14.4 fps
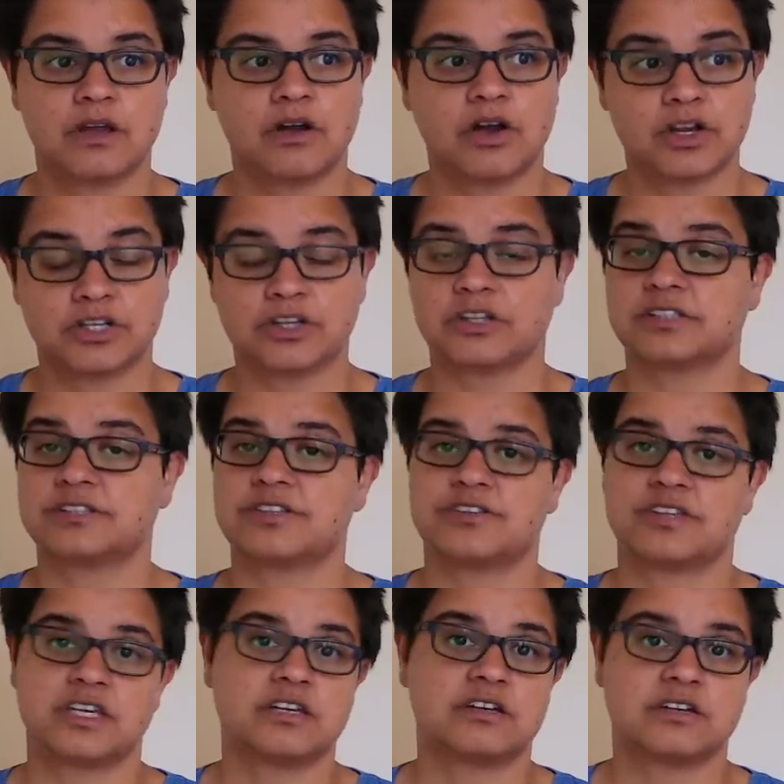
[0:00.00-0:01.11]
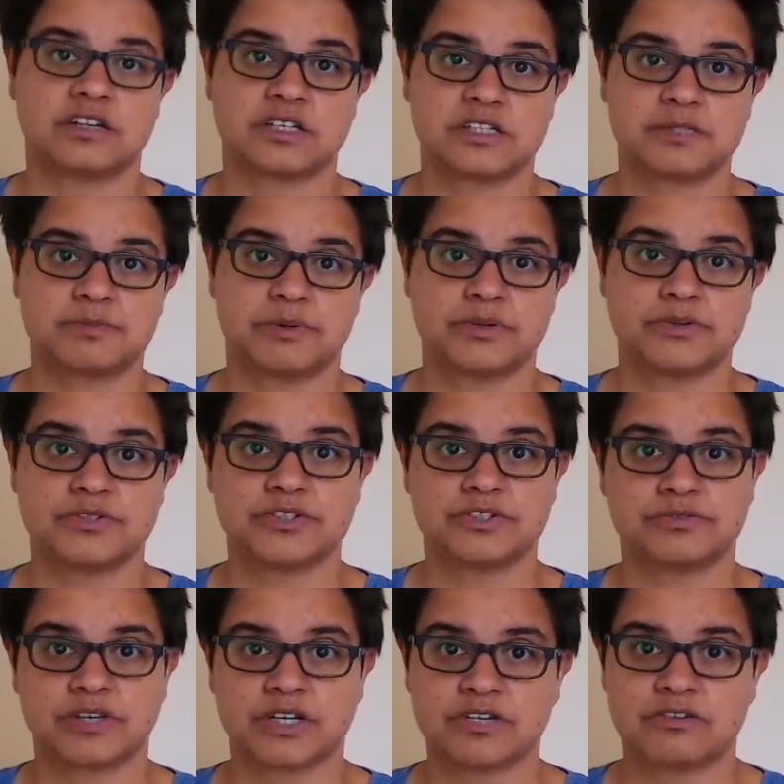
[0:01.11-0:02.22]
I'd like to think an explosion of
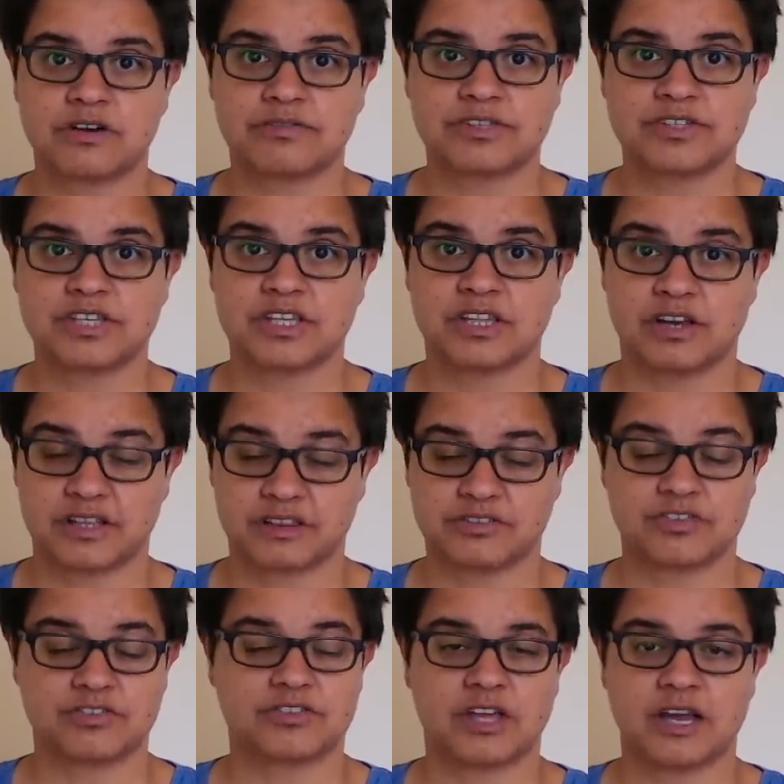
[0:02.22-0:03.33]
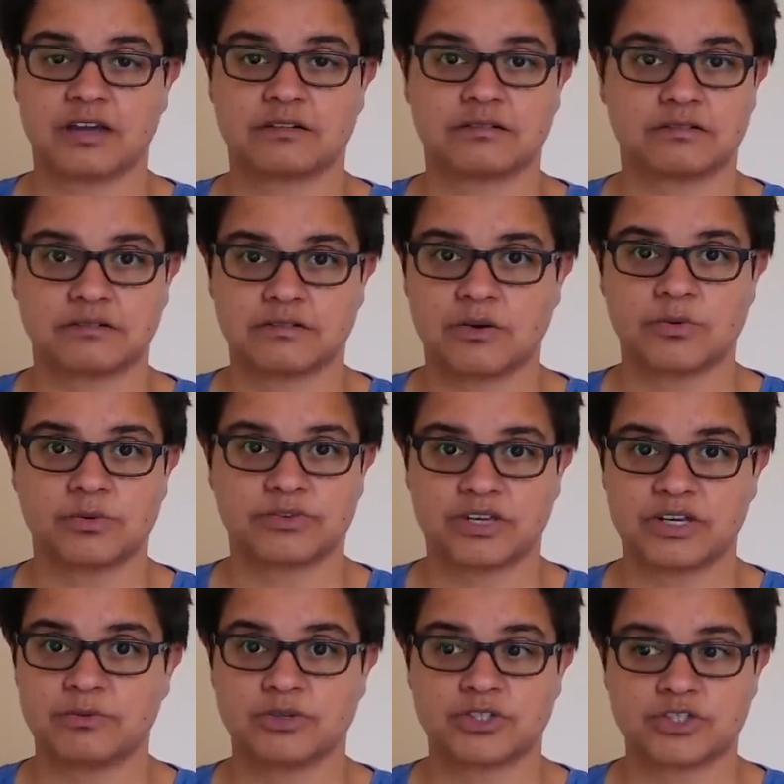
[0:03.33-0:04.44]
that gravity, like just that whole
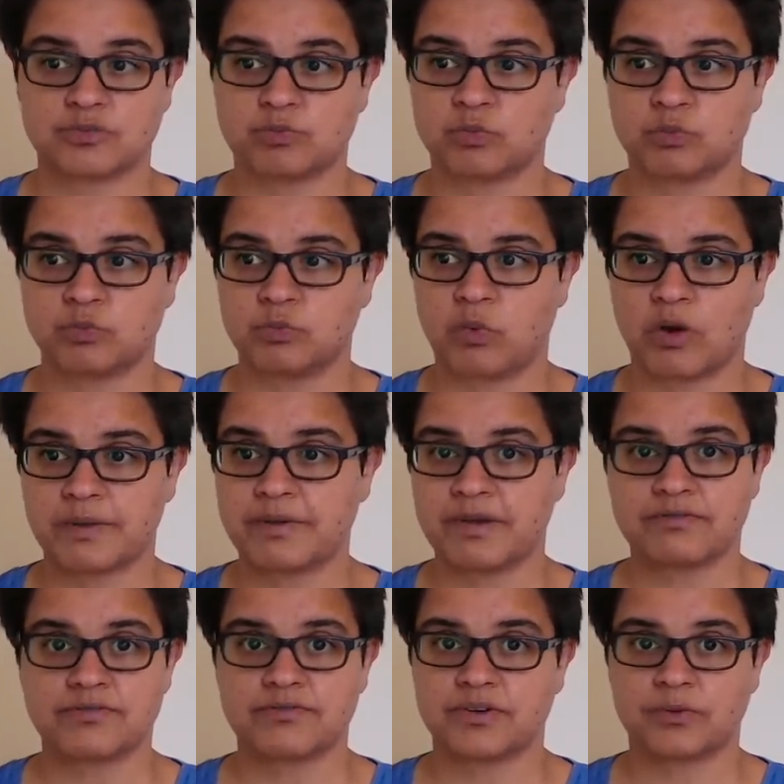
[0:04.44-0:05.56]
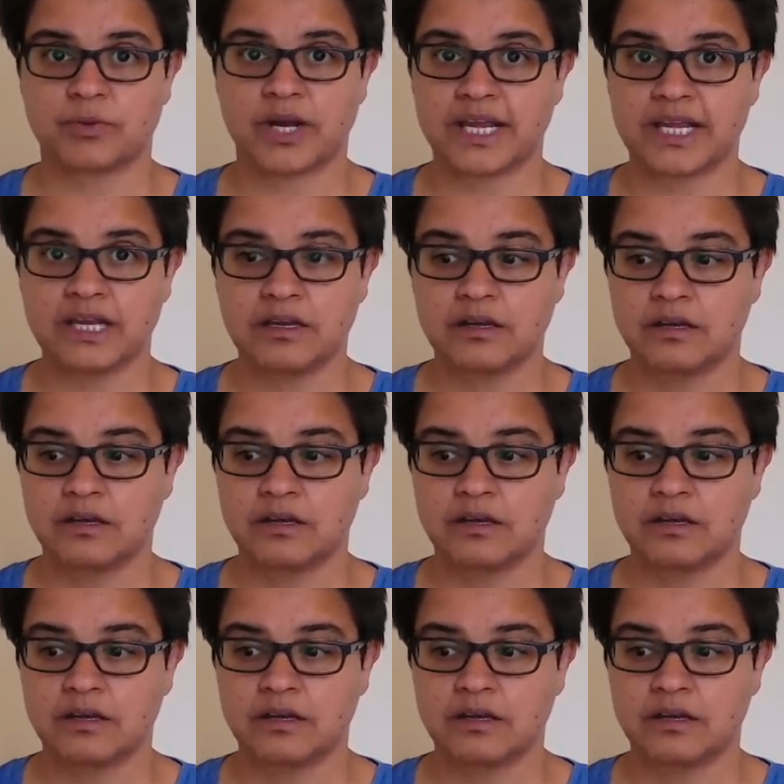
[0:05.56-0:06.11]
thing, would just wipe everything away.